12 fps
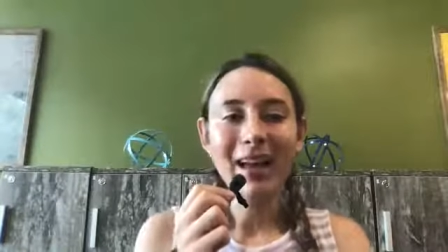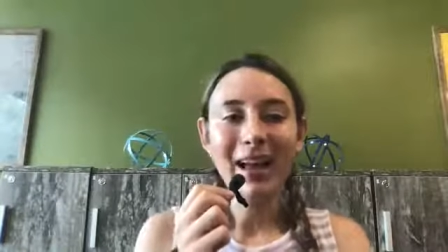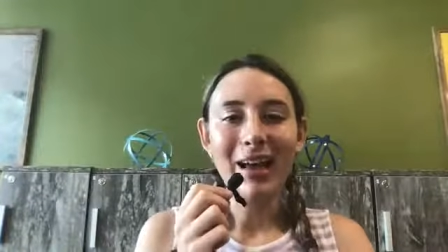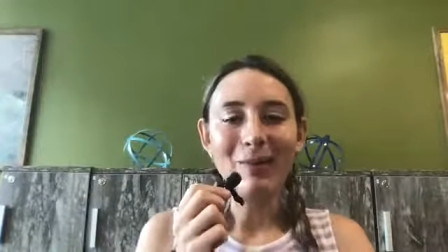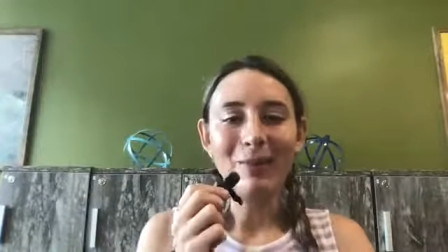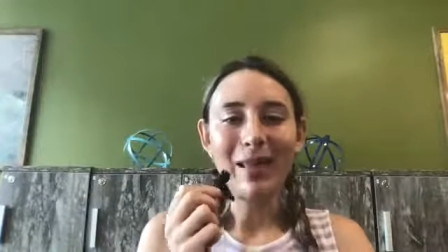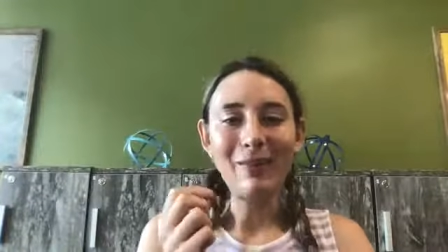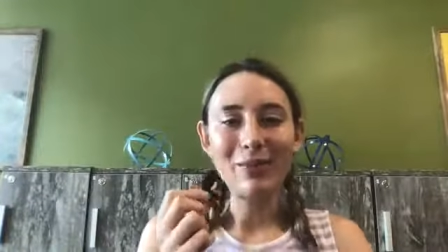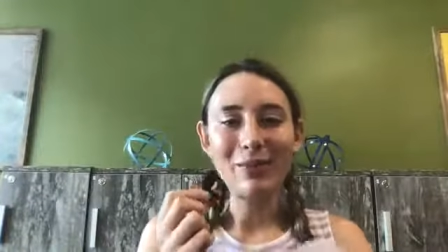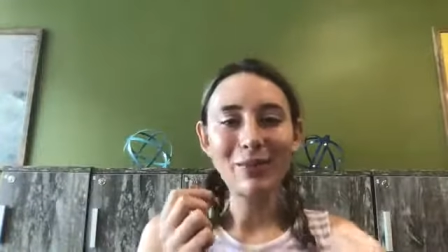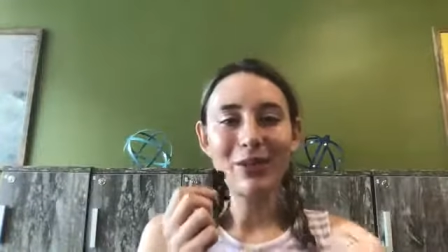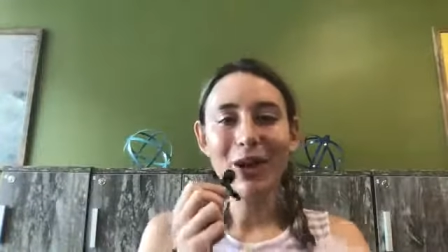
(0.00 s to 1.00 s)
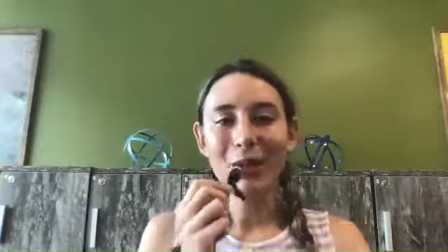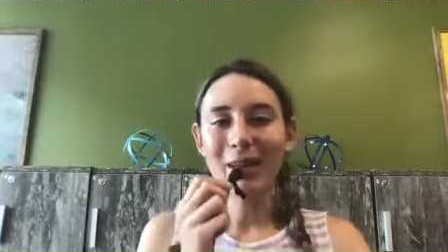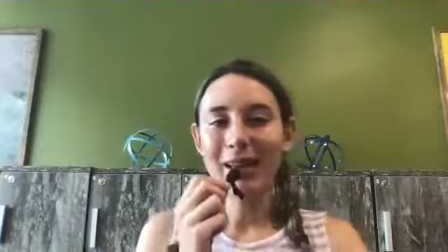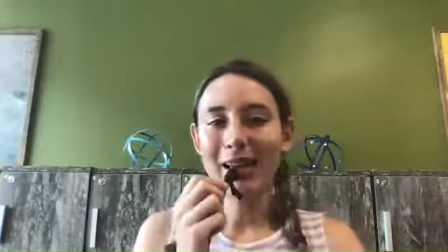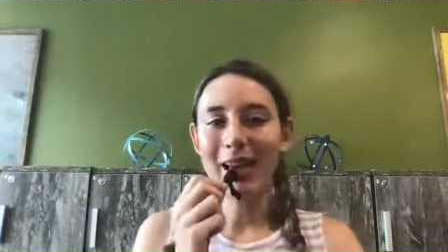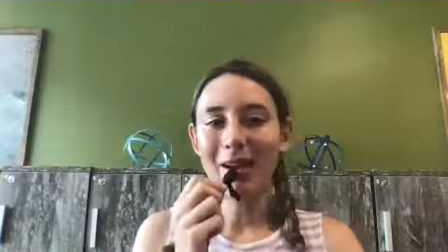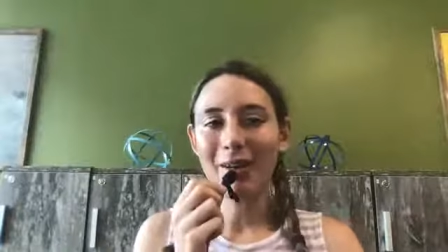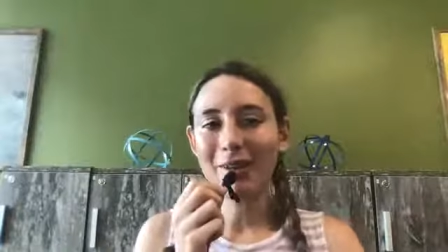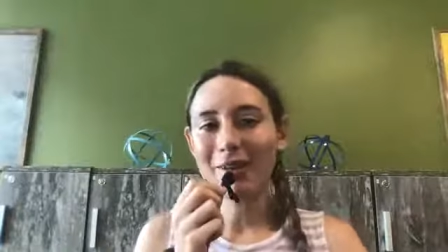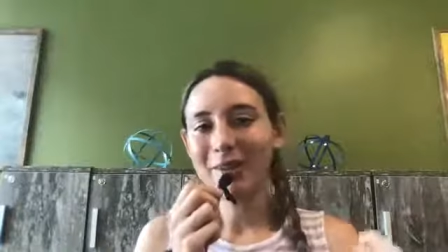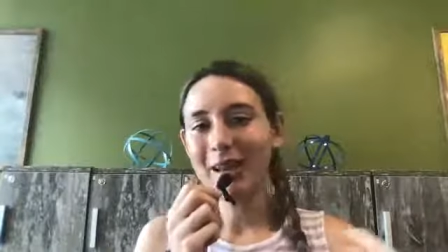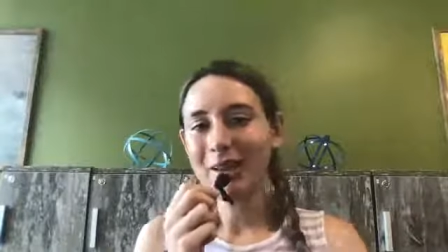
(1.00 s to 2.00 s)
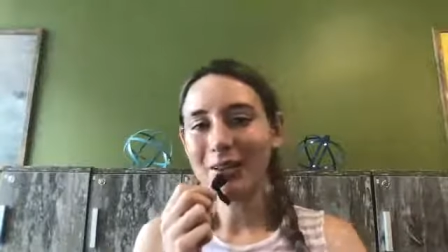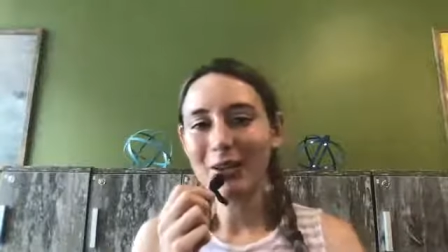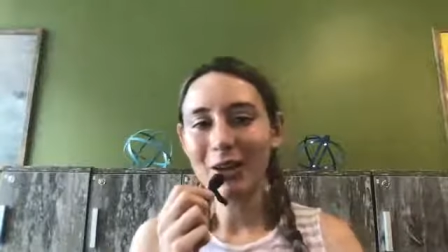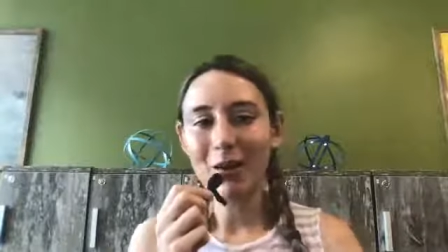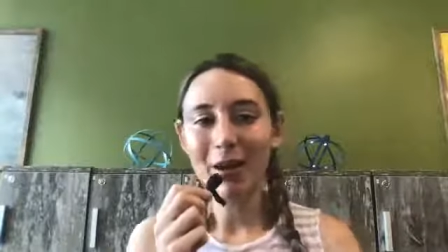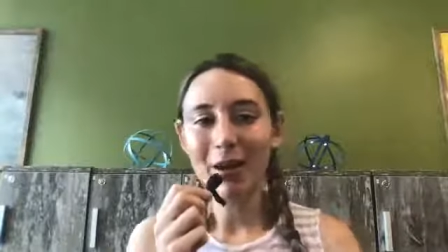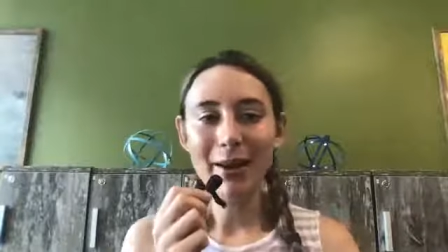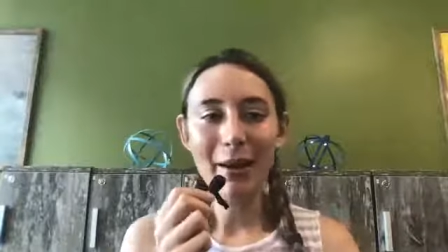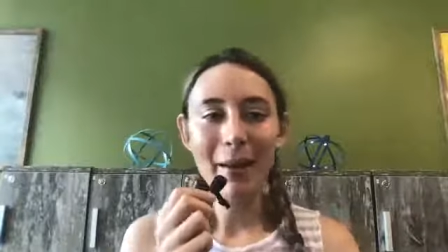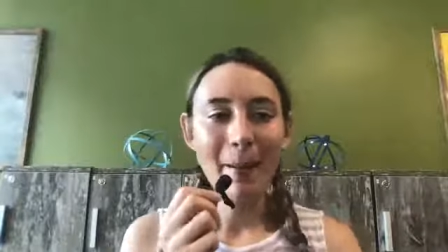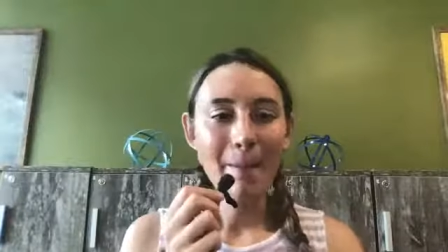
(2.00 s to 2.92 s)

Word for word: how life is going, how your day is going.